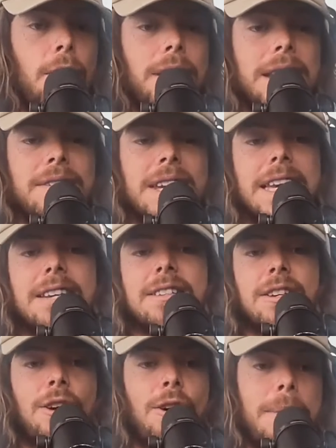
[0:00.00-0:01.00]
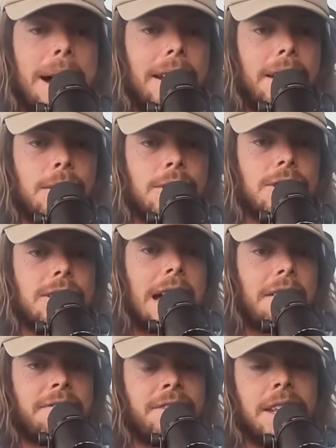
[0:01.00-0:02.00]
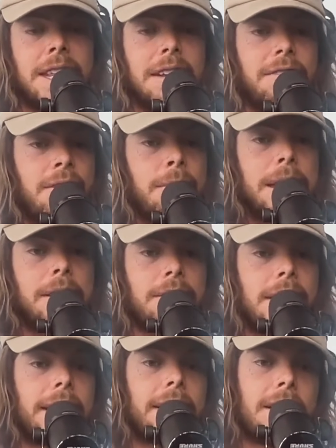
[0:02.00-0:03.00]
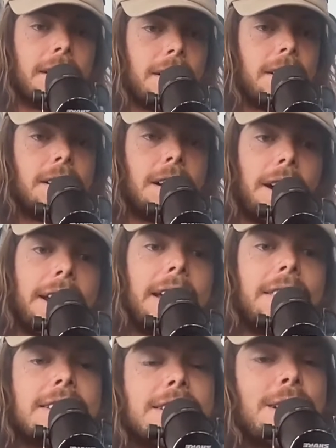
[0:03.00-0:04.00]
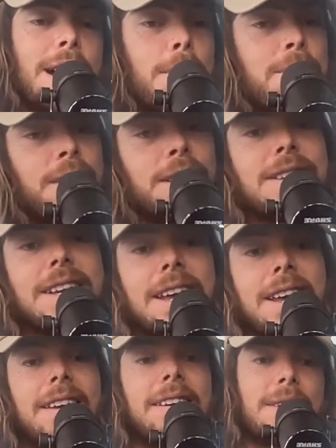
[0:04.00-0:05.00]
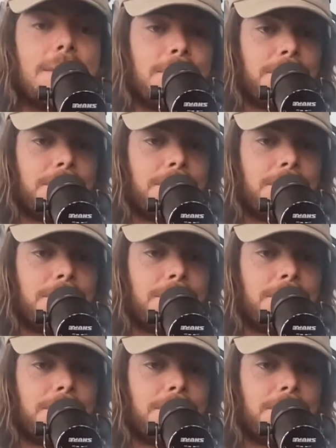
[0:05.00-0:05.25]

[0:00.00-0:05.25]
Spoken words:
no one even needed to know about it. It was just that feeling for me of like, okay, this is how I'm feeling today.